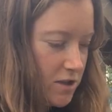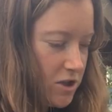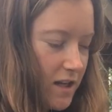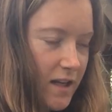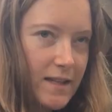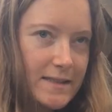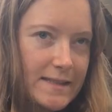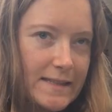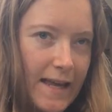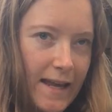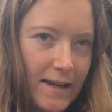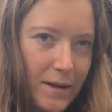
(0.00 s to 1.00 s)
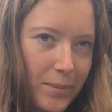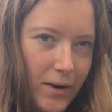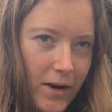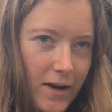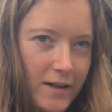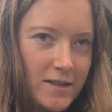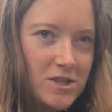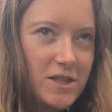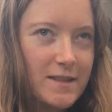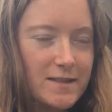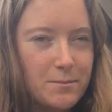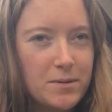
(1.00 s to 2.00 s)
She is Ladybird, and she
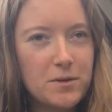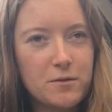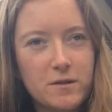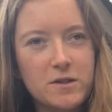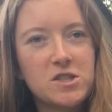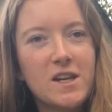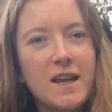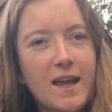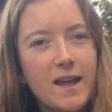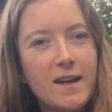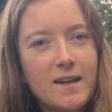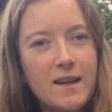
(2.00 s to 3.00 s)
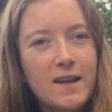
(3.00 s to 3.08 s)
is a beautiful chicken.